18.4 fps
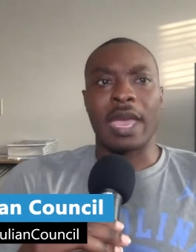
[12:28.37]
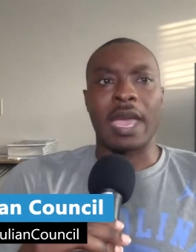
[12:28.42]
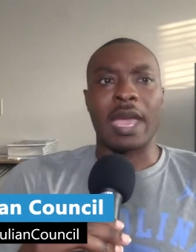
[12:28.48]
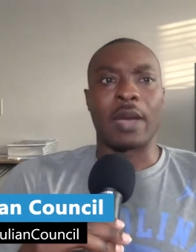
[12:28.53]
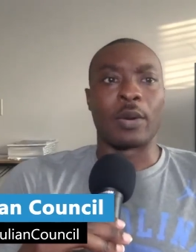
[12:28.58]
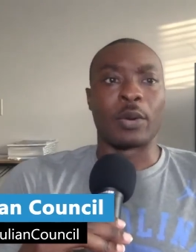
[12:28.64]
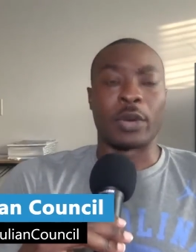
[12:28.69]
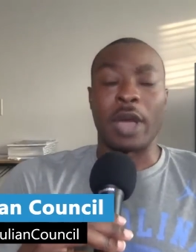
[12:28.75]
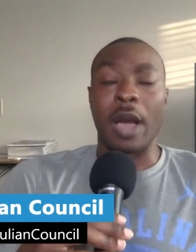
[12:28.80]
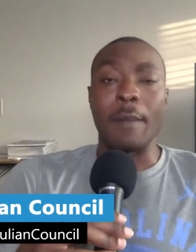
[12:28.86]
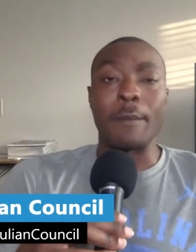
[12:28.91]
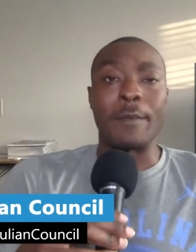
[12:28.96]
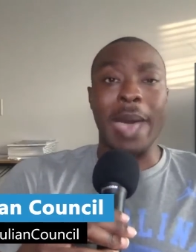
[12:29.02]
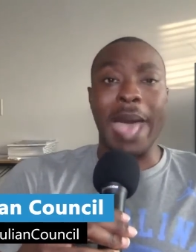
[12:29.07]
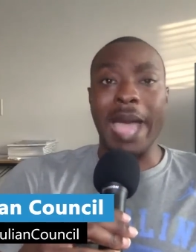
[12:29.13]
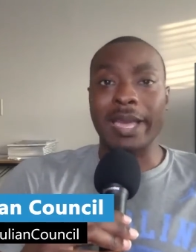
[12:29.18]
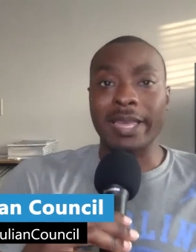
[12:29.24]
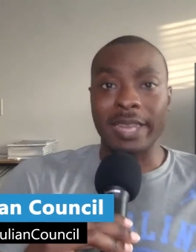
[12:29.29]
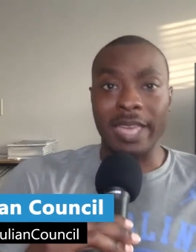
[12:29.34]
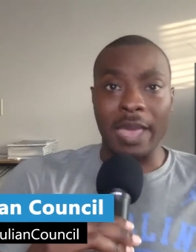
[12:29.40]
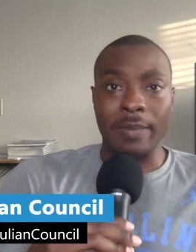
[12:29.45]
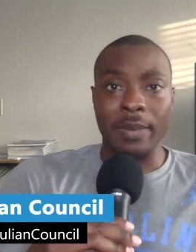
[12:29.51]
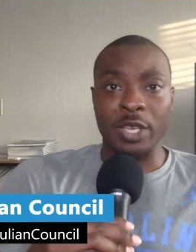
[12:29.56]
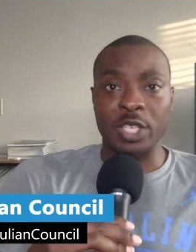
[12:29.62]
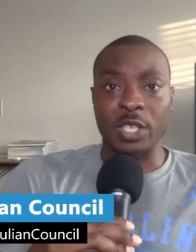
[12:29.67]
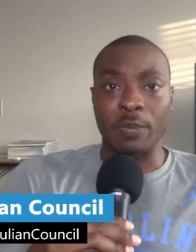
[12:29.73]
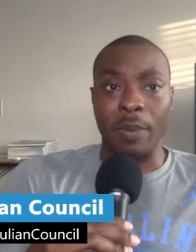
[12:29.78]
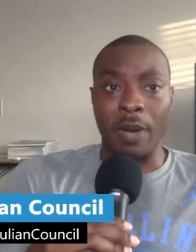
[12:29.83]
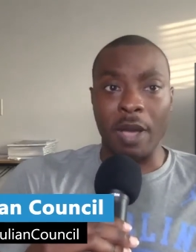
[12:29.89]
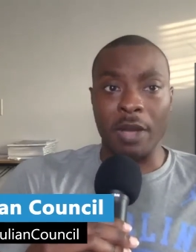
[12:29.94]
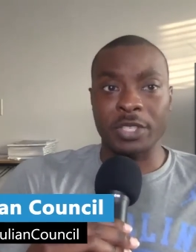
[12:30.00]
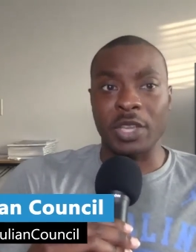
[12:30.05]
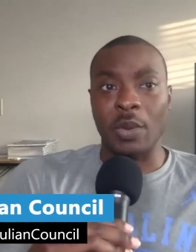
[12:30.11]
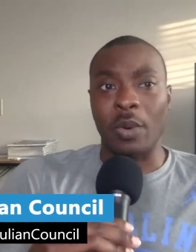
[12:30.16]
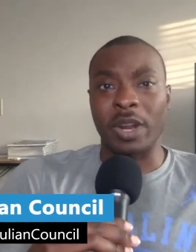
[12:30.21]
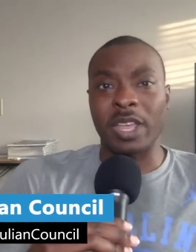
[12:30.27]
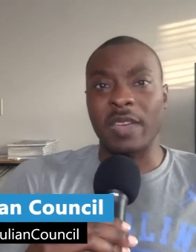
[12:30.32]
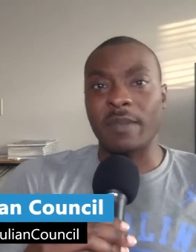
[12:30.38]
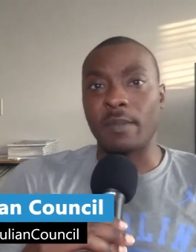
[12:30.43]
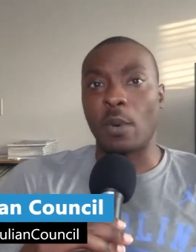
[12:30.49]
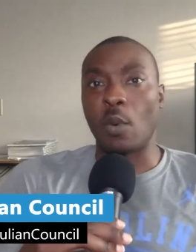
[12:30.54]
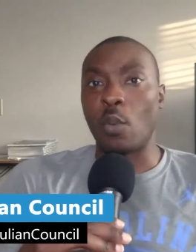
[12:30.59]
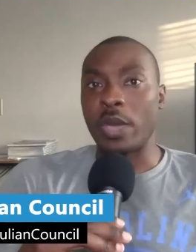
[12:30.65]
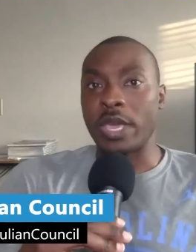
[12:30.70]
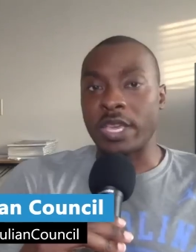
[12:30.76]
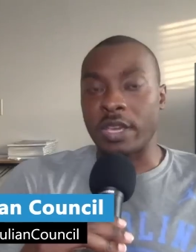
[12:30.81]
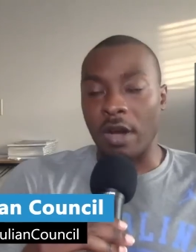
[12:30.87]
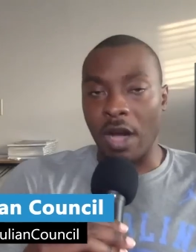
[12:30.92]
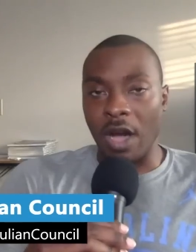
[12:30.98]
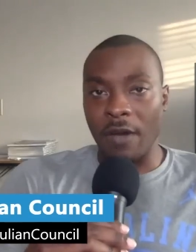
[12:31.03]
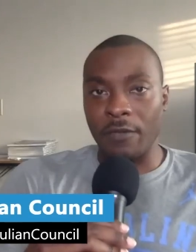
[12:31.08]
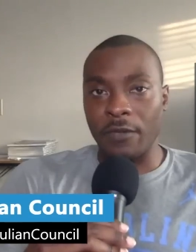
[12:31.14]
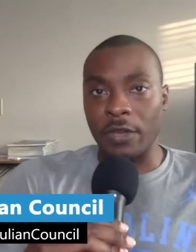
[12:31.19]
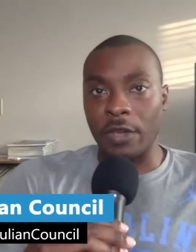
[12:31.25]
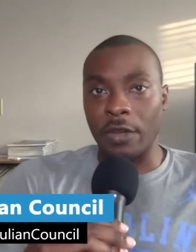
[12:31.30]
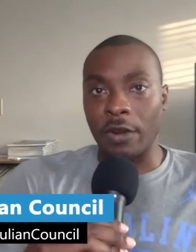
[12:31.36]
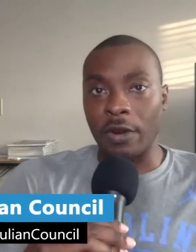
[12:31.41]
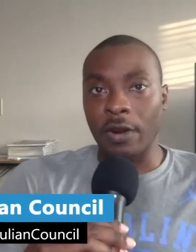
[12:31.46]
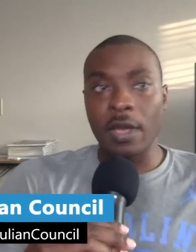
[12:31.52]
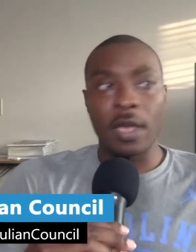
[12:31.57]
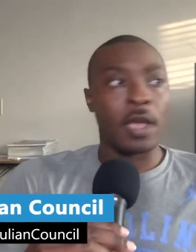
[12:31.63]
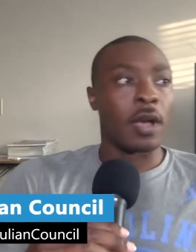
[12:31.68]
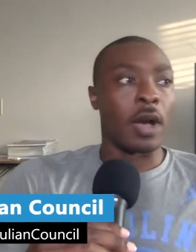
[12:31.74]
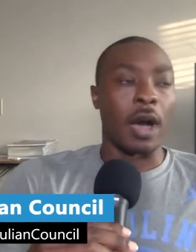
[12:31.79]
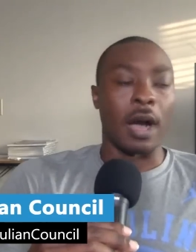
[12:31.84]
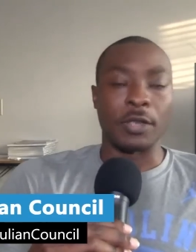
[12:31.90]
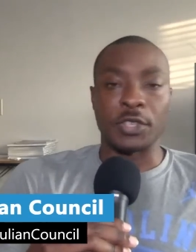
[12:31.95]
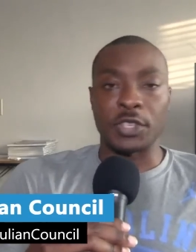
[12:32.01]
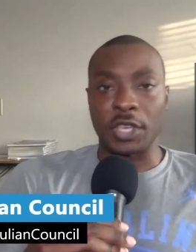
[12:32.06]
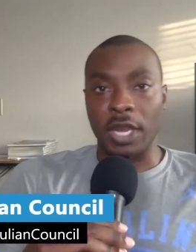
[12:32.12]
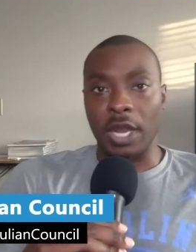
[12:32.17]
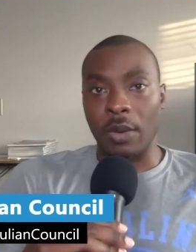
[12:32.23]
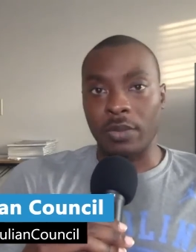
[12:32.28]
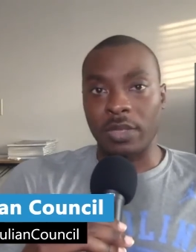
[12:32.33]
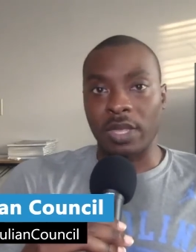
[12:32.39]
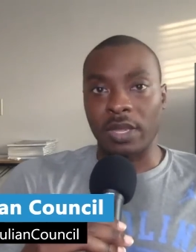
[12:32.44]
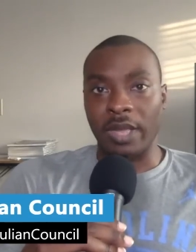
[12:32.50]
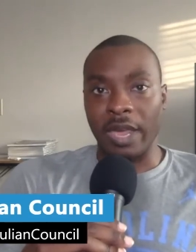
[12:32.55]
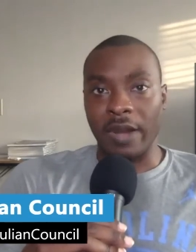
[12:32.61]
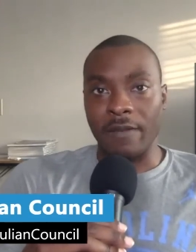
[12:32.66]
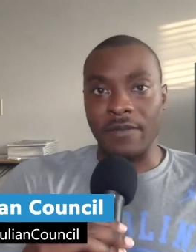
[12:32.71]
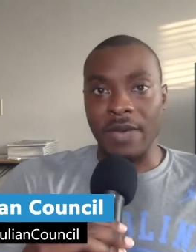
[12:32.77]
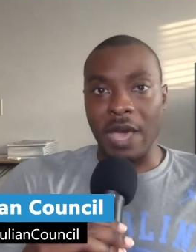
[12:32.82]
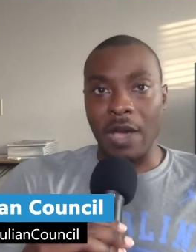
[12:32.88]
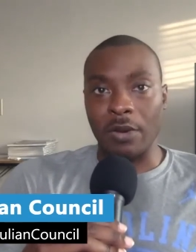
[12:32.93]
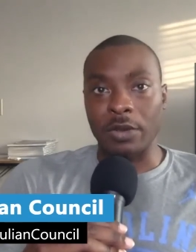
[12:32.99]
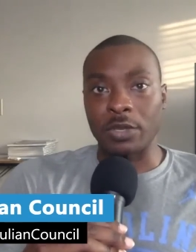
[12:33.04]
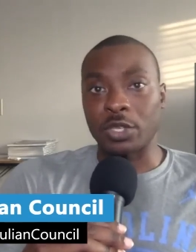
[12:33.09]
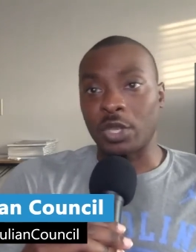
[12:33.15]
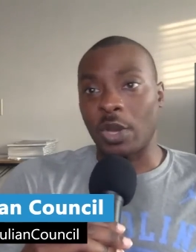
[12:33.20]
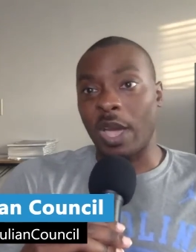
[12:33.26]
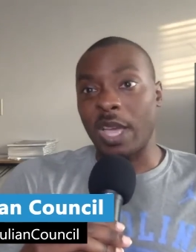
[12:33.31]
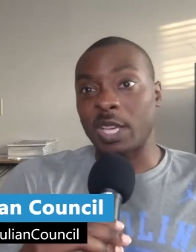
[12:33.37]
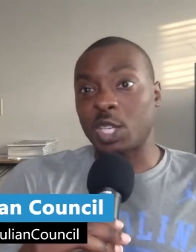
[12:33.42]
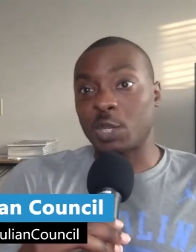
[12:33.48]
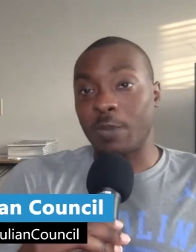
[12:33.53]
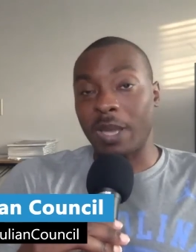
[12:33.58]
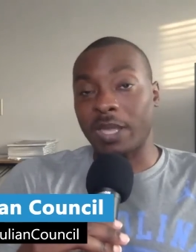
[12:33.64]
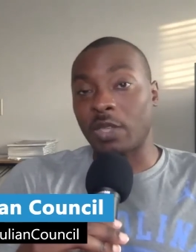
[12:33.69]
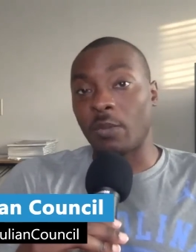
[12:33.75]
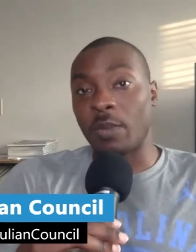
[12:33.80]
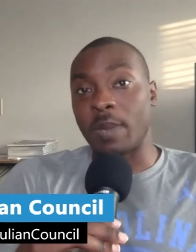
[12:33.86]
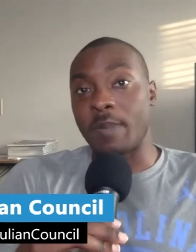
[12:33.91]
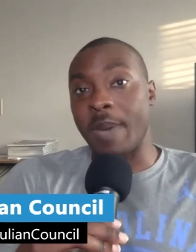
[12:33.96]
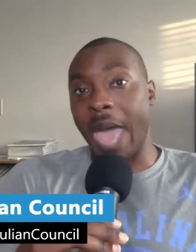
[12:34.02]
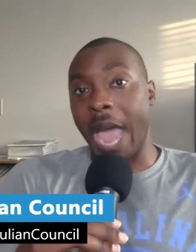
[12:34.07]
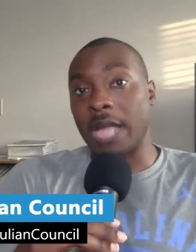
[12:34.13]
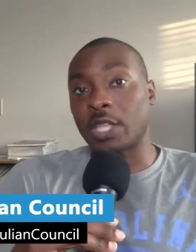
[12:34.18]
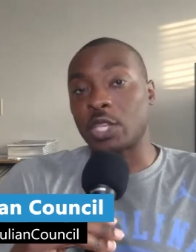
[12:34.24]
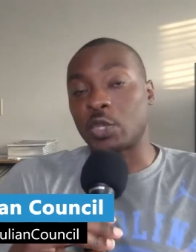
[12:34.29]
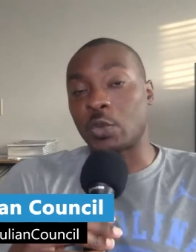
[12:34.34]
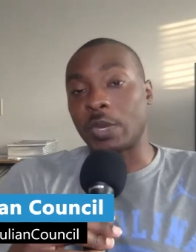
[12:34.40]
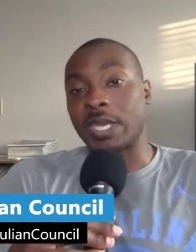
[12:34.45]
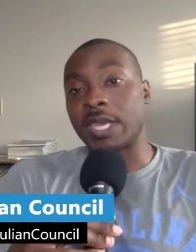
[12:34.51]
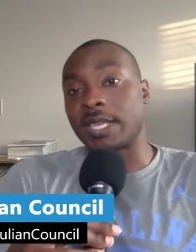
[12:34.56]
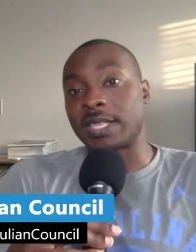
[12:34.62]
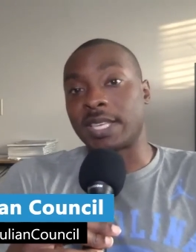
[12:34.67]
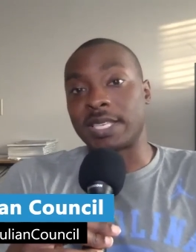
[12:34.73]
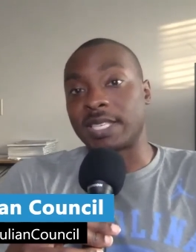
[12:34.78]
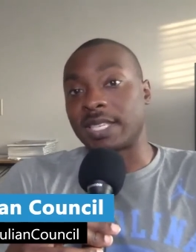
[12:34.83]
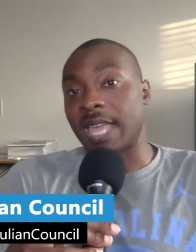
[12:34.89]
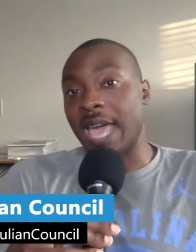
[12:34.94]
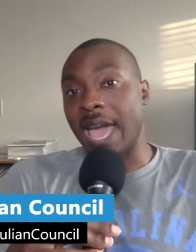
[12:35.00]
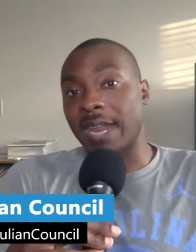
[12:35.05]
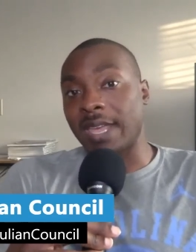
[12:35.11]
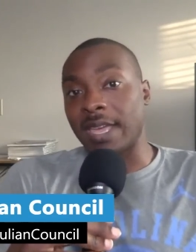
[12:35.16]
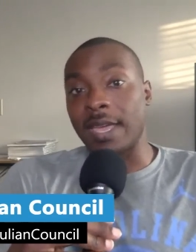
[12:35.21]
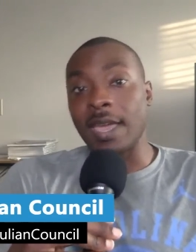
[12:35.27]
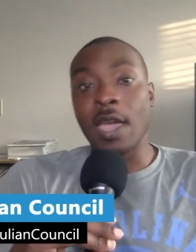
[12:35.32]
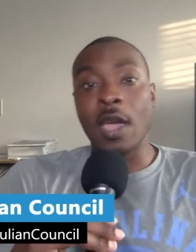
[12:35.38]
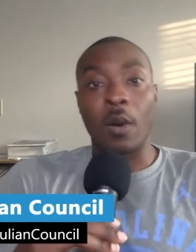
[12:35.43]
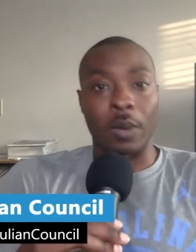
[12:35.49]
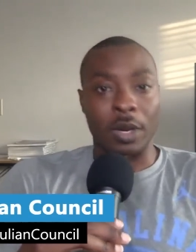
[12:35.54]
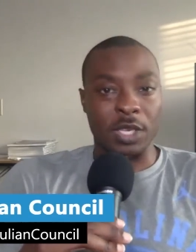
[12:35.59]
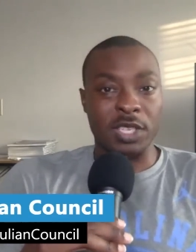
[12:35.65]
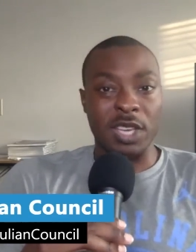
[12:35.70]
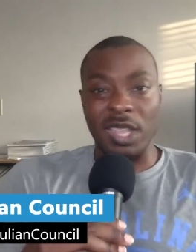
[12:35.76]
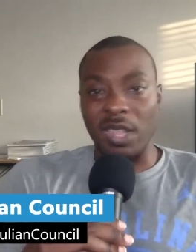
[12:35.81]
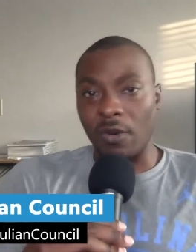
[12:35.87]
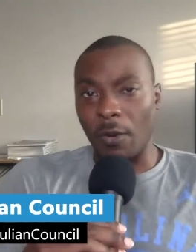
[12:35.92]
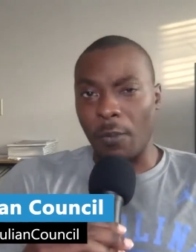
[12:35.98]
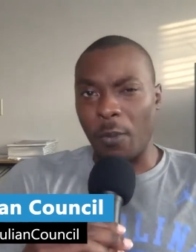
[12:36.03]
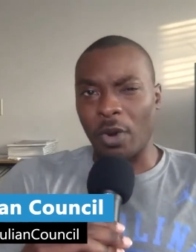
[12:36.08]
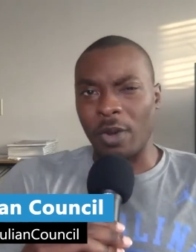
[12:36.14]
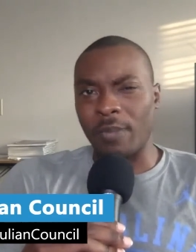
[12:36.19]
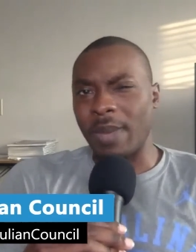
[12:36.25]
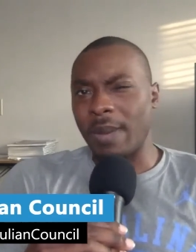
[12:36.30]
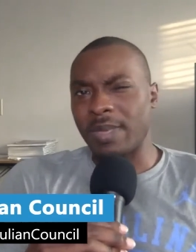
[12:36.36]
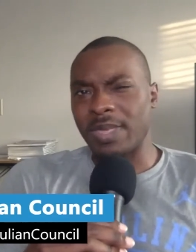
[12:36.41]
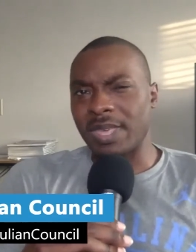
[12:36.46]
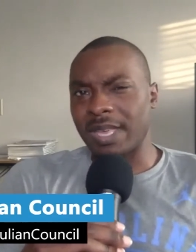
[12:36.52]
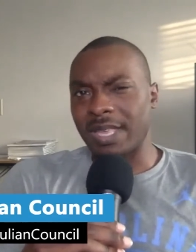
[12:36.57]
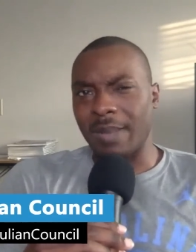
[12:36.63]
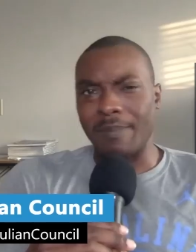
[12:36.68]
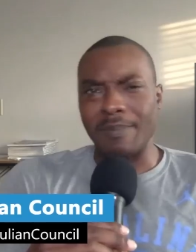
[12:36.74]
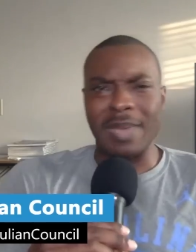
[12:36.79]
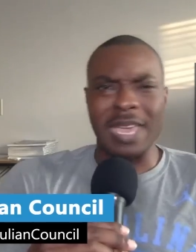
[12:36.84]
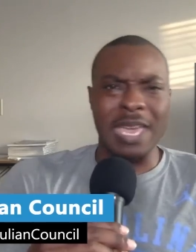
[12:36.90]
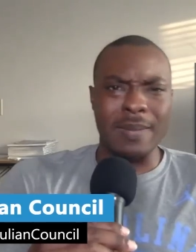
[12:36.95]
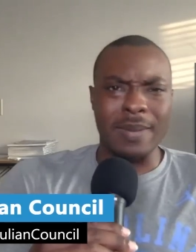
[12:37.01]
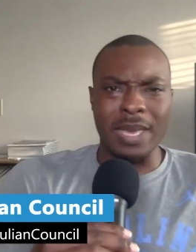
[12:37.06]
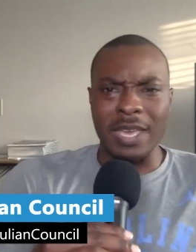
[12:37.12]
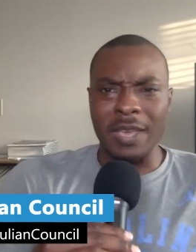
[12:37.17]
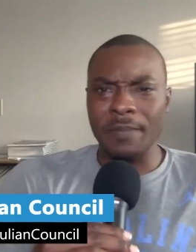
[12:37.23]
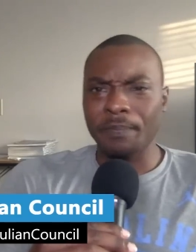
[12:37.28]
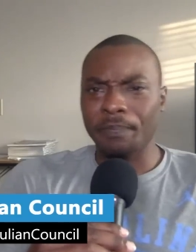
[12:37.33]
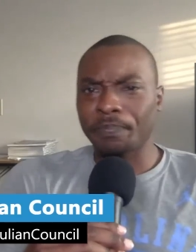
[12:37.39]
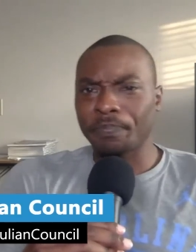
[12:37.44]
or come back in the game against the Bucs. They want to give him a week off here on Sunday with the Atlanta Falcons. So I expect he'll be back this week against Cincinnati. When I saw that report, it made me think that maybe